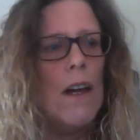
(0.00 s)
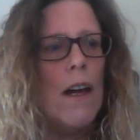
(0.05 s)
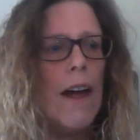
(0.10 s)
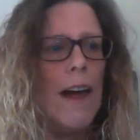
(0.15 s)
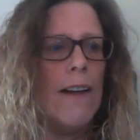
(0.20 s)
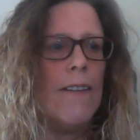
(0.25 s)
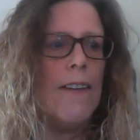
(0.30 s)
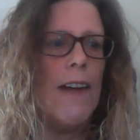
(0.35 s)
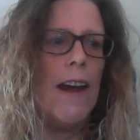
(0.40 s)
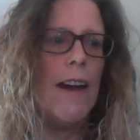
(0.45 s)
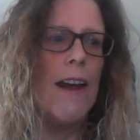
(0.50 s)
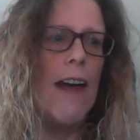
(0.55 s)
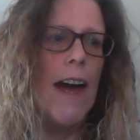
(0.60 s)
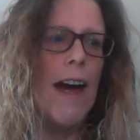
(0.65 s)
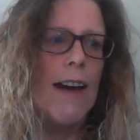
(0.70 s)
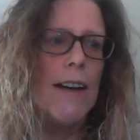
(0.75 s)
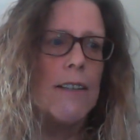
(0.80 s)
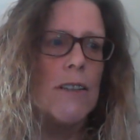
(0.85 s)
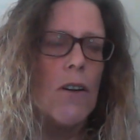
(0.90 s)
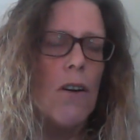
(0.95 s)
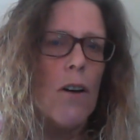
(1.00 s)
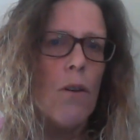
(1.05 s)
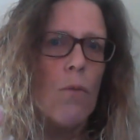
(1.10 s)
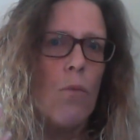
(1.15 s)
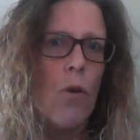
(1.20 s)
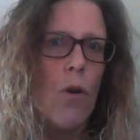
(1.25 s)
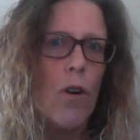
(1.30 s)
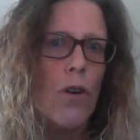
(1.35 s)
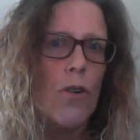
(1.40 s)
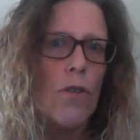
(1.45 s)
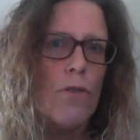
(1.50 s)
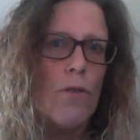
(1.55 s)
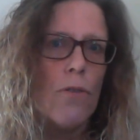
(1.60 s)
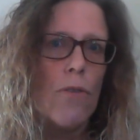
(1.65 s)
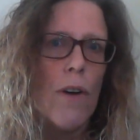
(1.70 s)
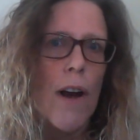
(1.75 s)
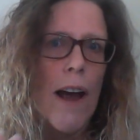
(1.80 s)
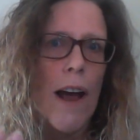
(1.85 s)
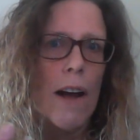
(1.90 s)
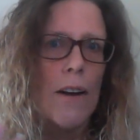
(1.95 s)
And then as I walk
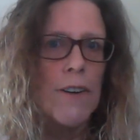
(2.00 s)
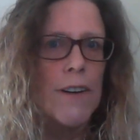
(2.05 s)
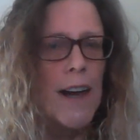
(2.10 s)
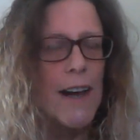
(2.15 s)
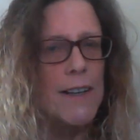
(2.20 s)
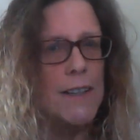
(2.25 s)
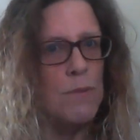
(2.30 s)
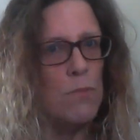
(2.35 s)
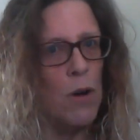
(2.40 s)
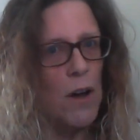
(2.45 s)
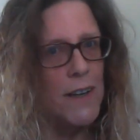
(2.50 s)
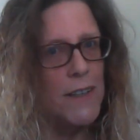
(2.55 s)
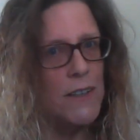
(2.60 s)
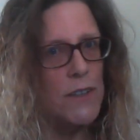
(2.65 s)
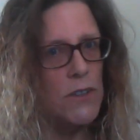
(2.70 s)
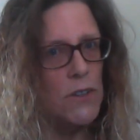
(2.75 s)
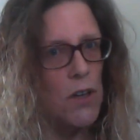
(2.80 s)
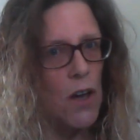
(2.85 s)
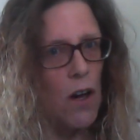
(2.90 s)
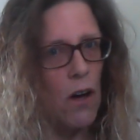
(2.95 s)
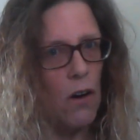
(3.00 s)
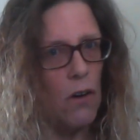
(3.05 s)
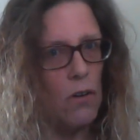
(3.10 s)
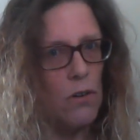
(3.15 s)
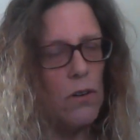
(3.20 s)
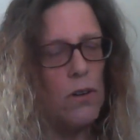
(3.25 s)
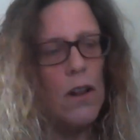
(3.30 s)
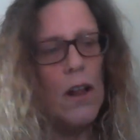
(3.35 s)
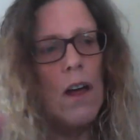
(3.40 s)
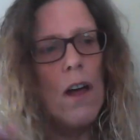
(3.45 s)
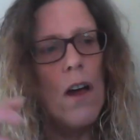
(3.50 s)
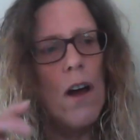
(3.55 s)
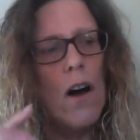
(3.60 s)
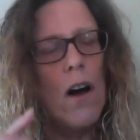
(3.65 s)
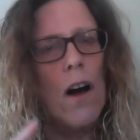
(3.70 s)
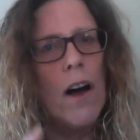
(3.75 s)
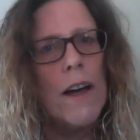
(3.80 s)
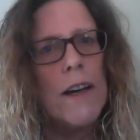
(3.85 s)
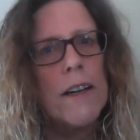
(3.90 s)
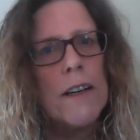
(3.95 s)
around as my soul,
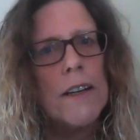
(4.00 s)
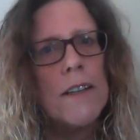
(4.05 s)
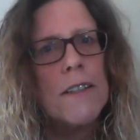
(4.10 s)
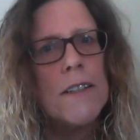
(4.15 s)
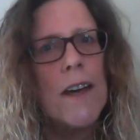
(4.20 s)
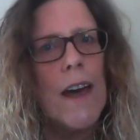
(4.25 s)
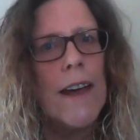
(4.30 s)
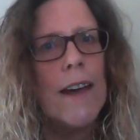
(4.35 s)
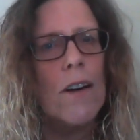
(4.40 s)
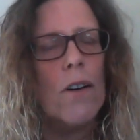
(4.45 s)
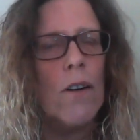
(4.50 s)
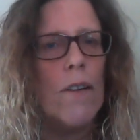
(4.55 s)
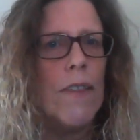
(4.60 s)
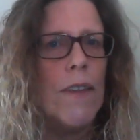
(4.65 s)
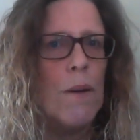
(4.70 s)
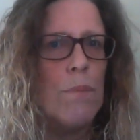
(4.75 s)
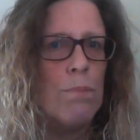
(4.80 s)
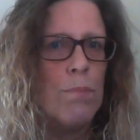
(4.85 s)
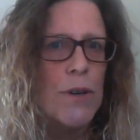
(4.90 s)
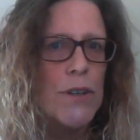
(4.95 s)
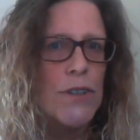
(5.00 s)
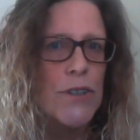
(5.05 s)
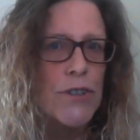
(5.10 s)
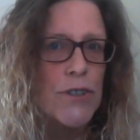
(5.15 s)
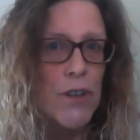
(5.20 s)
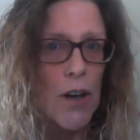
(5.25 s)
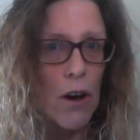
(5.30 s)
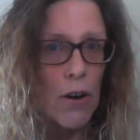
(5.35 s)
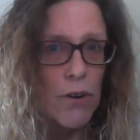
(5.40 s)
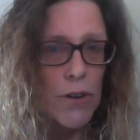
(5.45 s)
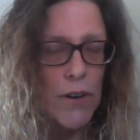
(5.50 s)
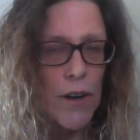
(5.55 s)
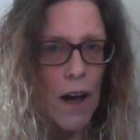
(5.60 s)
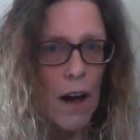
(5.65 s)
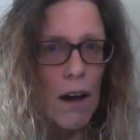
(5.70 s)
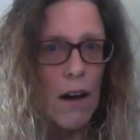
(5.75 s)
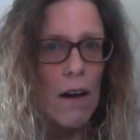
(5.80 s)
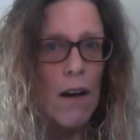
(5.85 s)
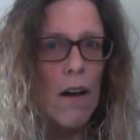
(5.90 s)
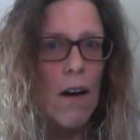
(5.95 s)
I can take on the
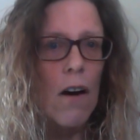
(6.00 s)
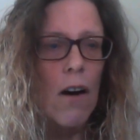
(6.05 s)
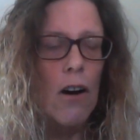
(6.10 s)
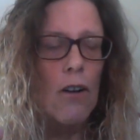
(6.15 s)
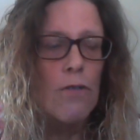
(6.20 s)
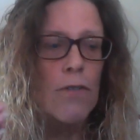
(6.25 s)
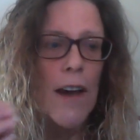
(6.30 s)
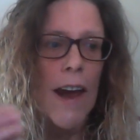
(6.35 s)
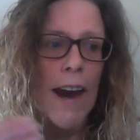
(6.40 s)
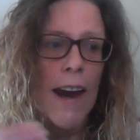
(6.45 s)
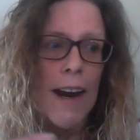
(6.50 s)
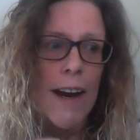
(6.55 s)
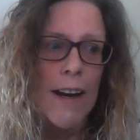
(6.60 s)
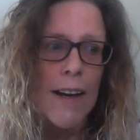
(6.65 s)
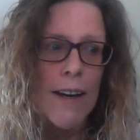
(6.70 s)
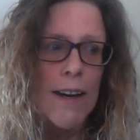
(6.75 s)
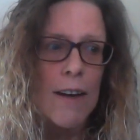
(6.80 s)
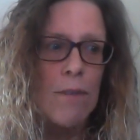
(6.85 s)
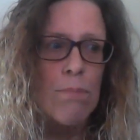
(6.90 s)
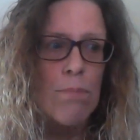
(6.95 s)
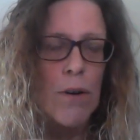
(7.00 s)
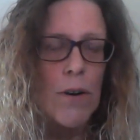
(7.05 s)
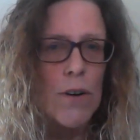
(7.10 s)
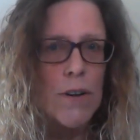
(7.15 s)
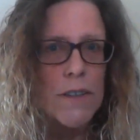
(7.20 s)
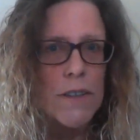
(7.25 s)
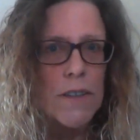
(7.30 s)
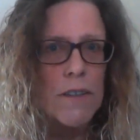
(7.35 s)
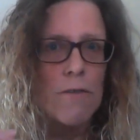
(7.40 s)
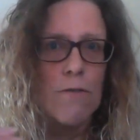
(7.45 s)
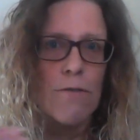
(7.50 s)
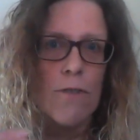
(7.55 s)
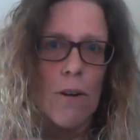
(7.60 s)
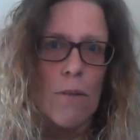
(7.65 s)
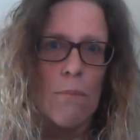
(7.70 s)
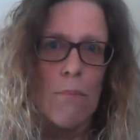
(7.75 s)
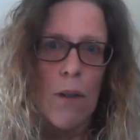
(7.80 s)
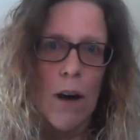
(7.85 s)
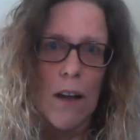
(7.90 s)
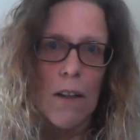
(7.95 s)
persona of any person
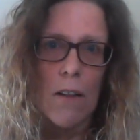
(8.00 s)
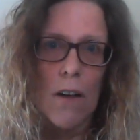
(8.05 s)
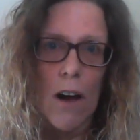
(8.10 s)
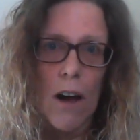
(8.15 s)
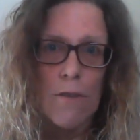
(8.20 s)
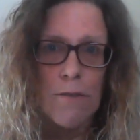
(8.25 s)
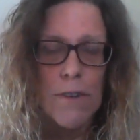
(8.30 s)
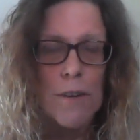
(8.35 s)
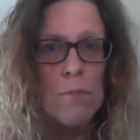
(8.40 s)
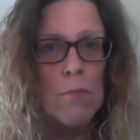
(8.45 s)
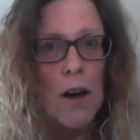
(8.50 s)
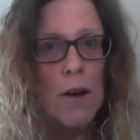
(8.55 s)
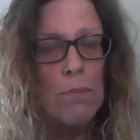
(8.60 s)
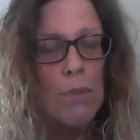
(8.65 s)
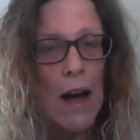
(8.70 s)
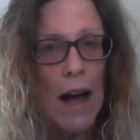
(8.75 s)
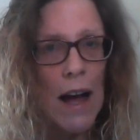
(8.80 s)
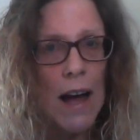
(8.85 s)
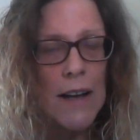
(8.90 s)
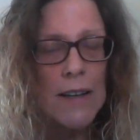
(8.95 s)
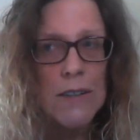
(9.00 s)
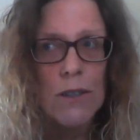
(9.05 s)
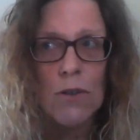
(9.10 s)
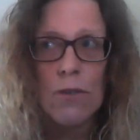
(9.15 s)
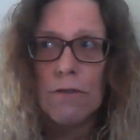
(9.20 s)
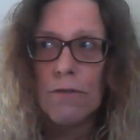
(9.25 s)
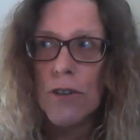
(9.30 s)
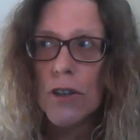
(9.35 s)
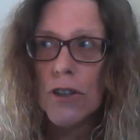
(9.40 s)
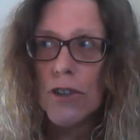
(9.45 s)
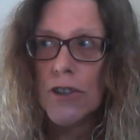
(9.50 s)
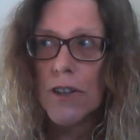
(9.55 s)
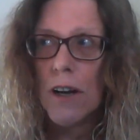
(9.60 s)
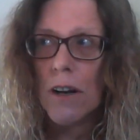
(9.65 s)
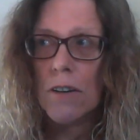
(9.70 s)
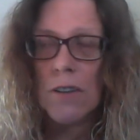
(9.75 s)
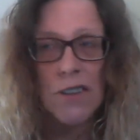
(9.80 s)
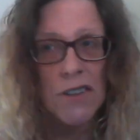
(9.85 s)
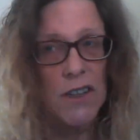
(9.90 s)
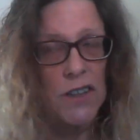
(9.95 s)
from my life in my past or future,
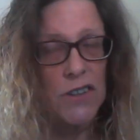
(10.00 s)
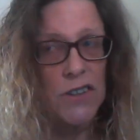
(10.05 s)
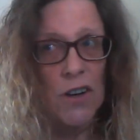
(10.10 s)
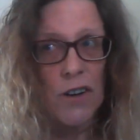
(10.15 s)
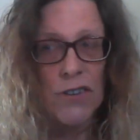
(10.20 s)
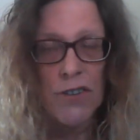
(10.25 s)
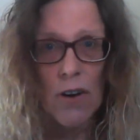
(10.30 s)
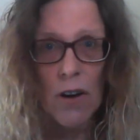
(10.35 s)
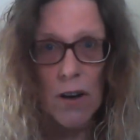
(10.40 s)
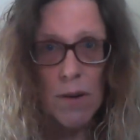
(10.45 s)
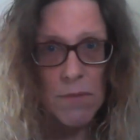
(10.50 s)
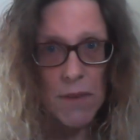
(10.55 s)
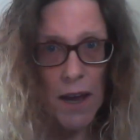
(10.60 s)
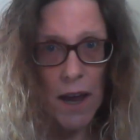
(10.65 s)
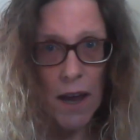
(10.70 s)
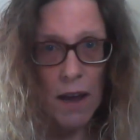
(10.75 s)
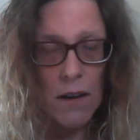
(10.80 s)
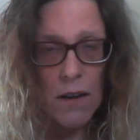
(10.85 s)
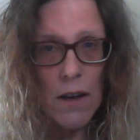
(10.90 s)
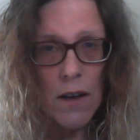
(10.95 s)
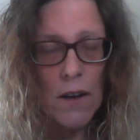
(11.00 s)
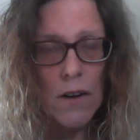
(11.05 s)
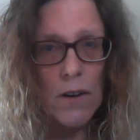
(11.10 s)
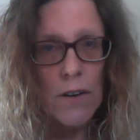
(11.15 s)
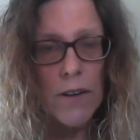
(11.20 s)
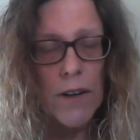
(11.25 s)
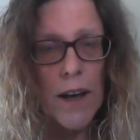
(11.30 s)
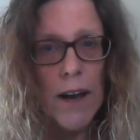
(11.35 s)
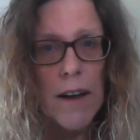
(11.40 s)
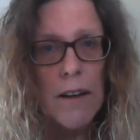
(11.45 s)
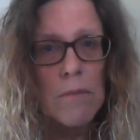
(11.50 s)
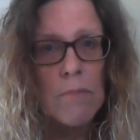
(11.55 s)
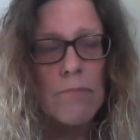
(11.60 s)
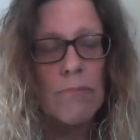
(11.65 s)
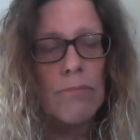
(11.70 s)
because there's no time there, okay?